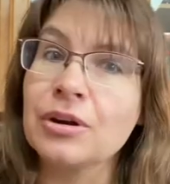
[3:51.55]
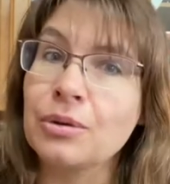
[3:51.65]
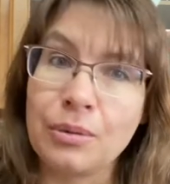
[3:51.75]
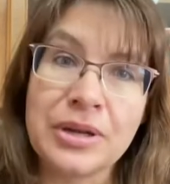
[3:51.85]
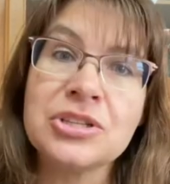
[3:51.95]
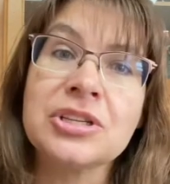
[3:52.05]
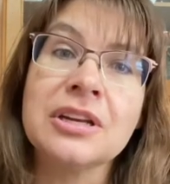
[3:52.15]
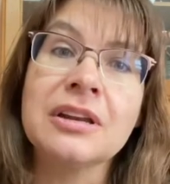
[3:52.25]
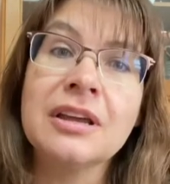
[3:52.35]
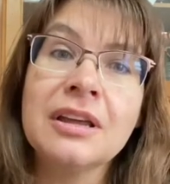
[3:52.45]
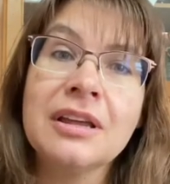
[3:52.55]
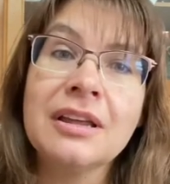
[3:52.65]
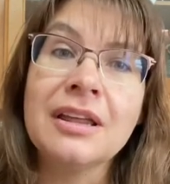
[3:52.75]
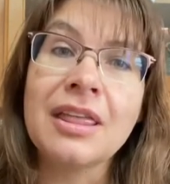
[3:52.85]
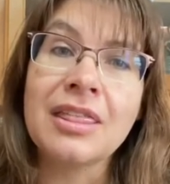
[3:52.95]
Question
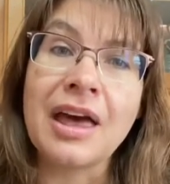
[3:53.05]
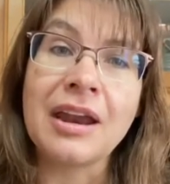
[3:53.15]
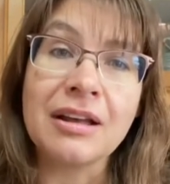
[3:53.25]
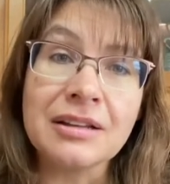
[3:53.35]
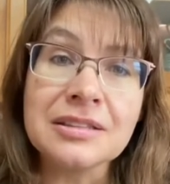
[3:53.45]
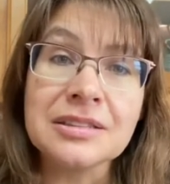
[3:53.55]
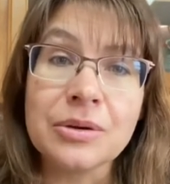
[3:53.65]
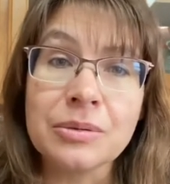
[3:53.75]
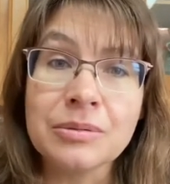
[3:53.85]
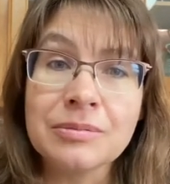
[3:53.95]
that also.